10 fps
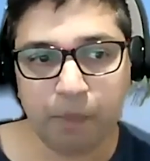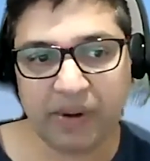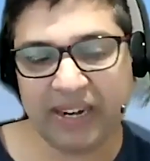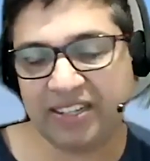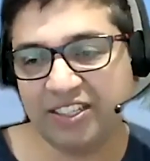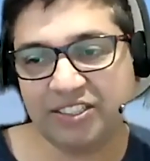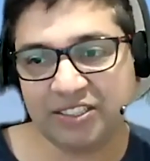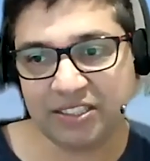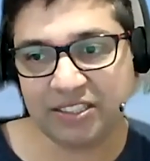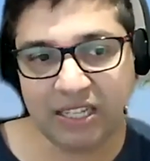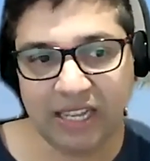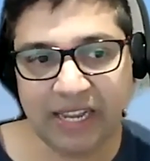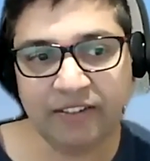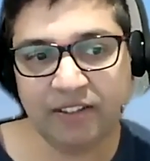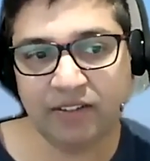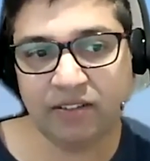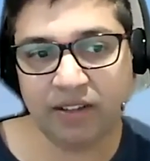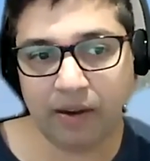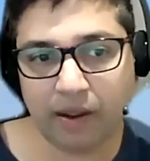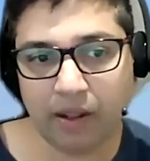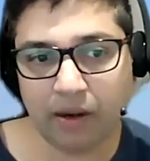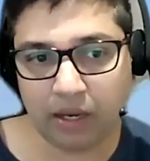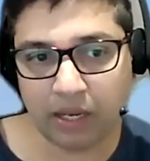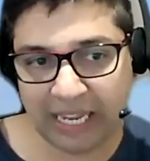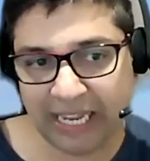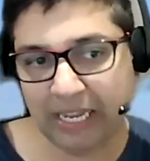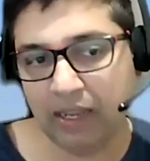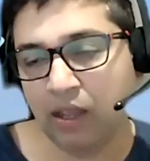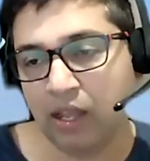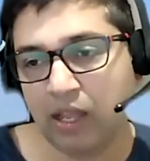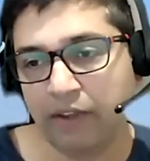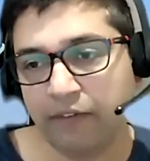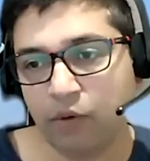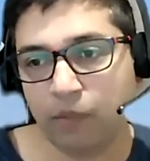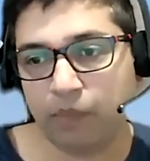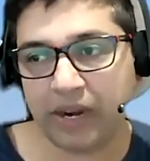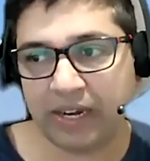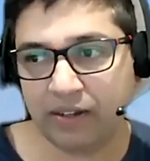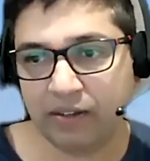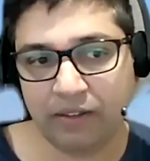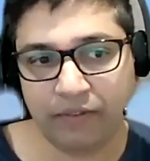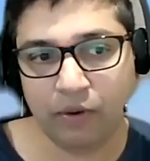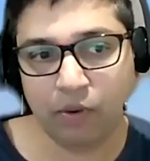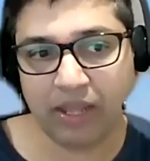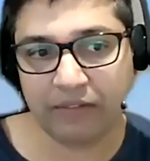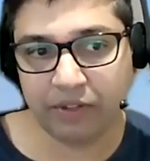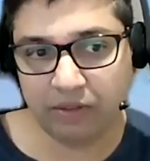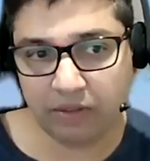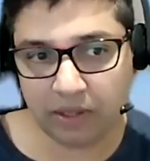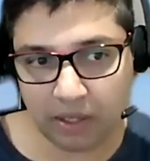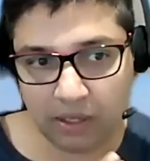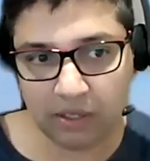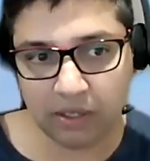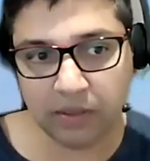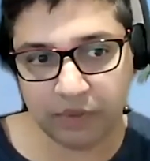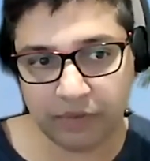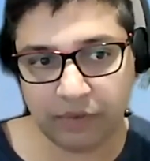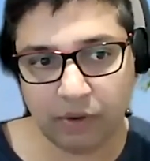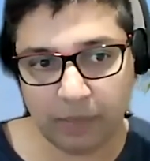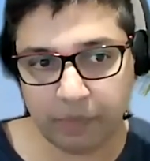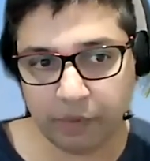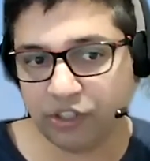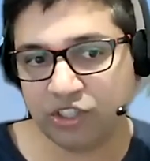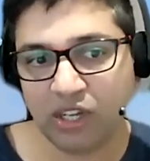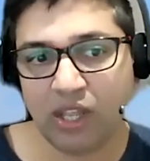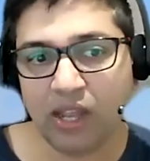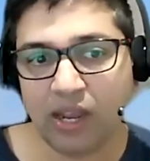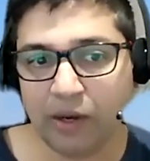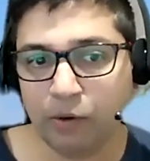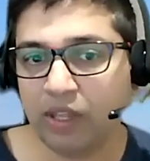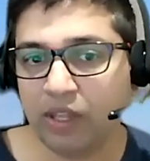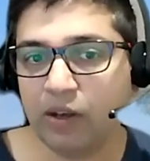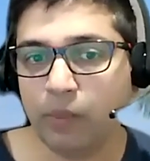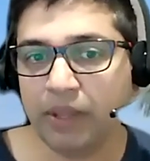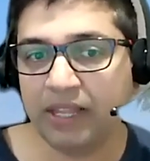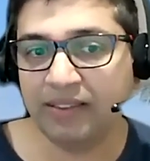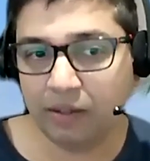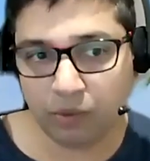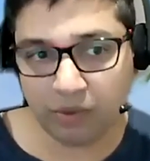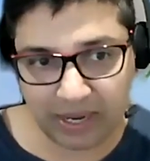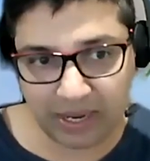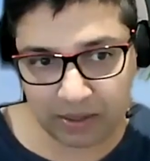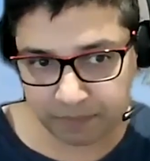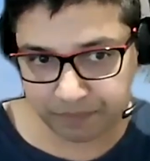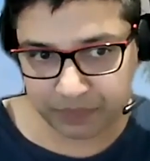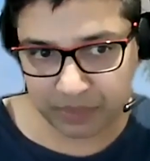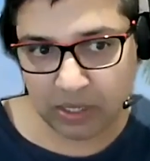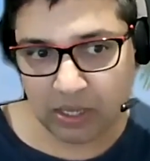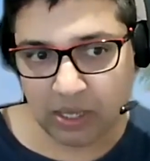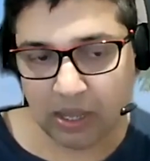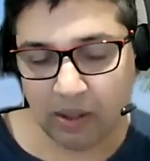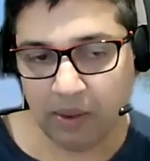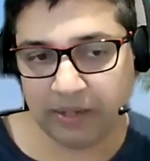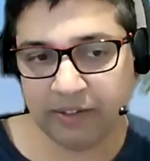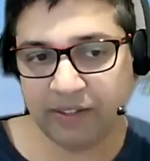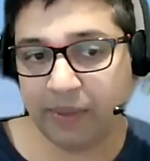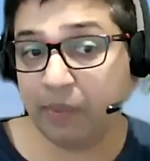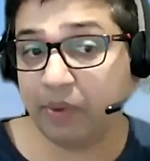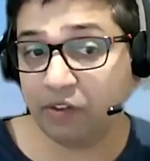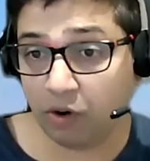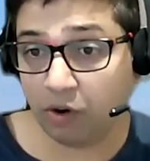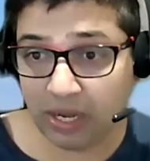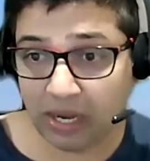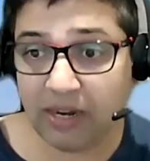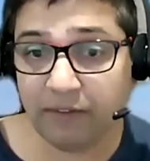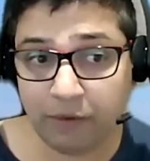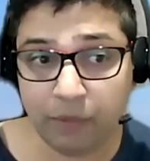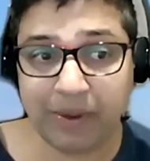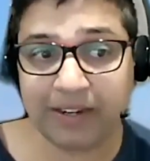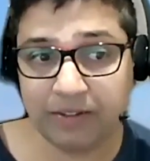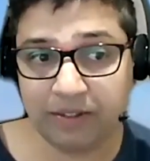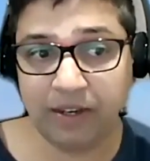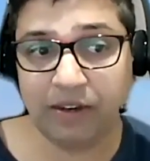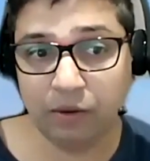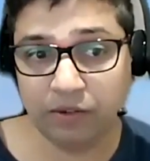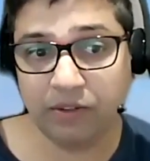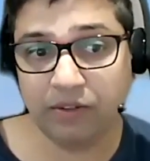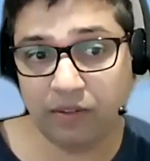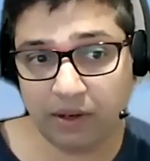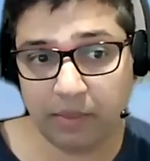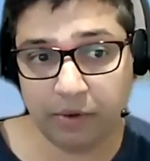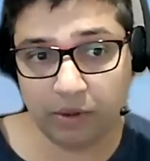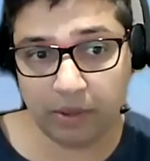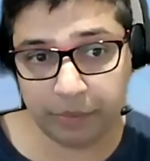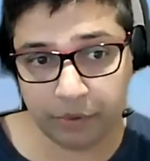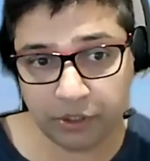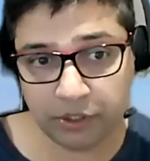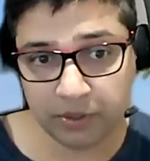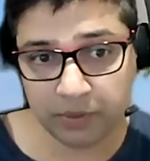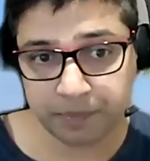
practice and sincerity are key. If you don't practice, if you don't have sincerity in terms of your approach, I don't think it will be easy to crack. At the same time, it's not hard if you practice and you're sincere about your approach.